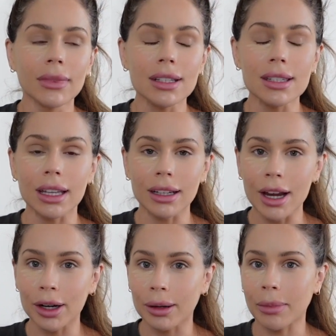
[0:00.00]

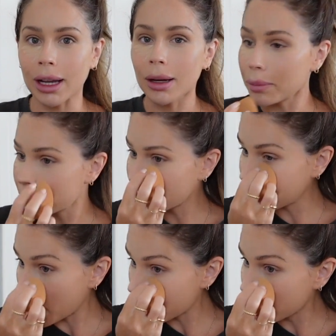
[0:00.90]
skincare or makeup
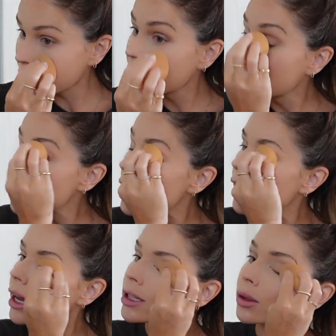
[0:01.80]
applier
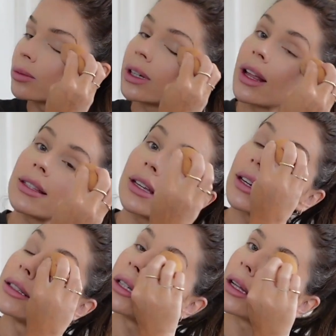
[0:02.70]
and I don't realize
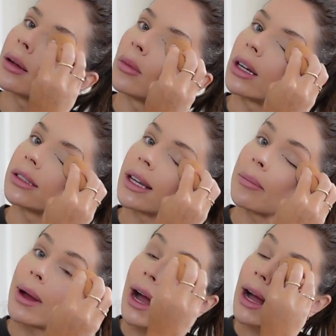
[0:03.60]
it until I'm watching
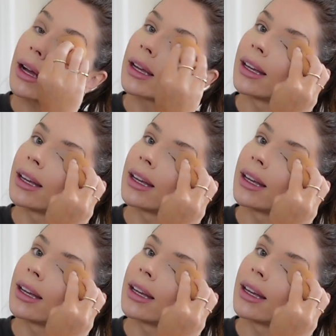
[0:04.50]
it back